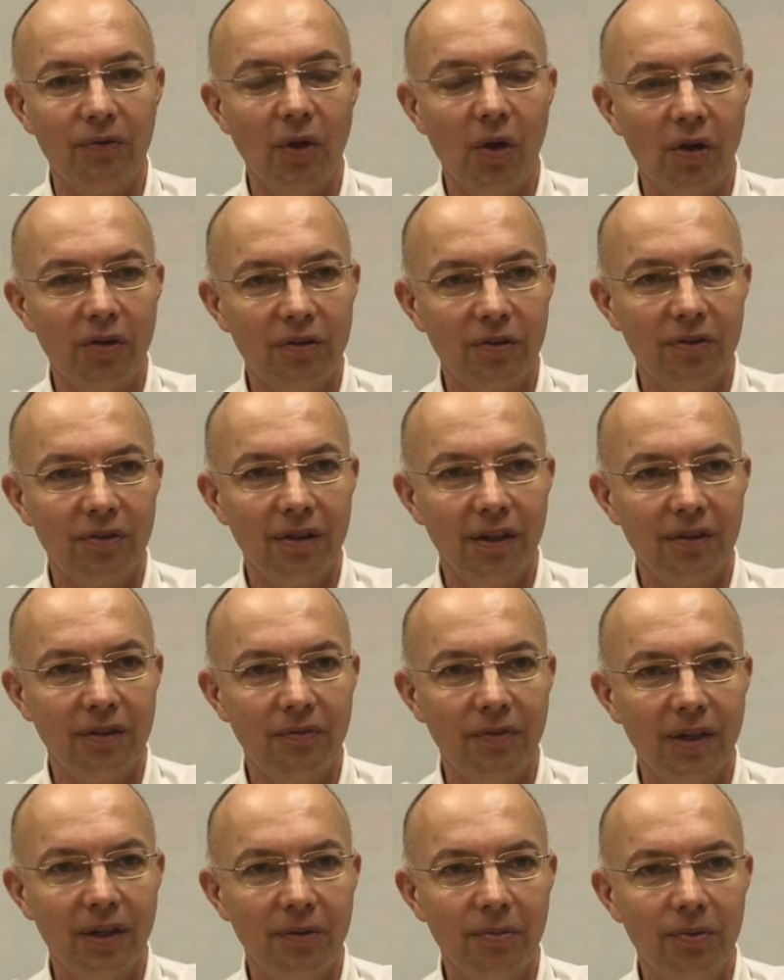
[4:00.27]
of oxygen that's
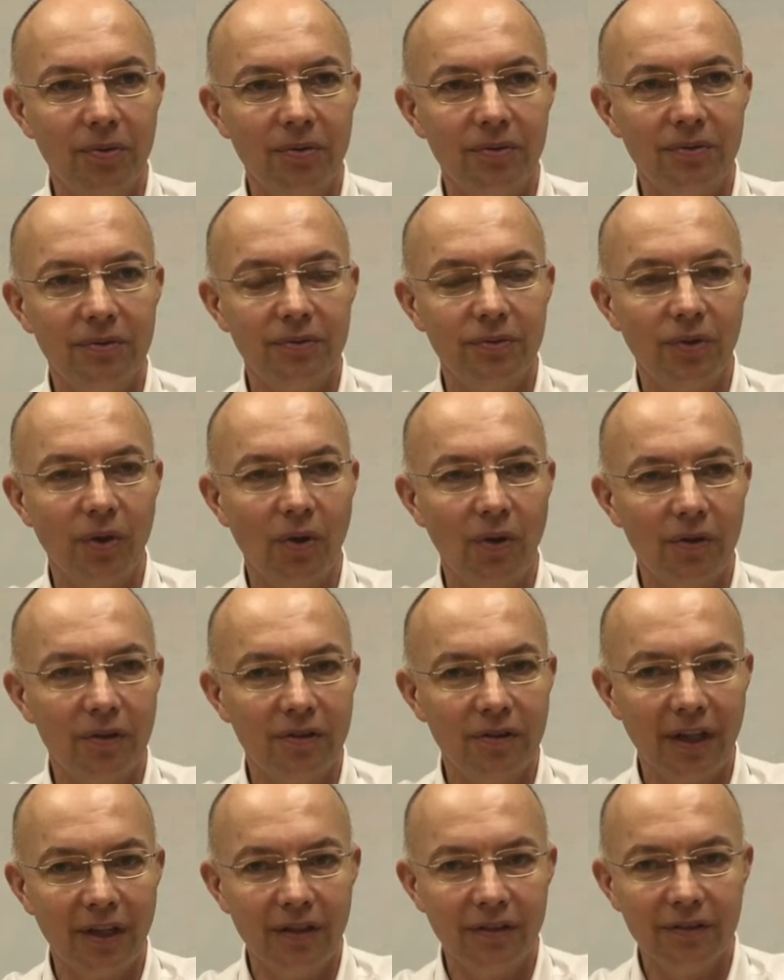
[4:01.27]
available for all the
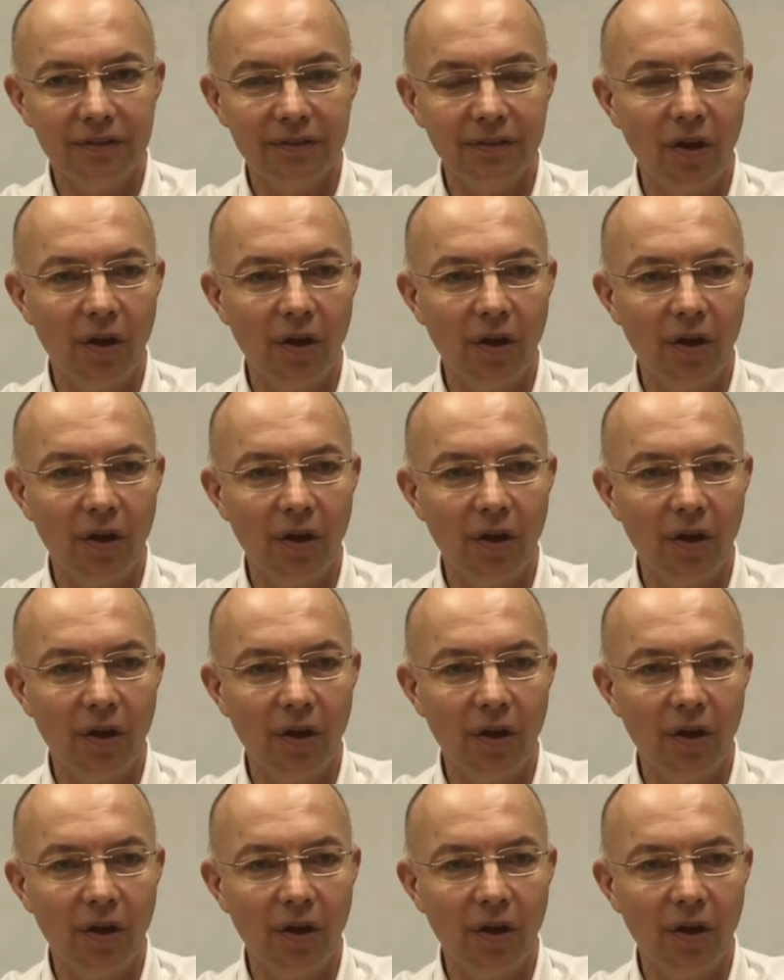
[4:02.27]
cells.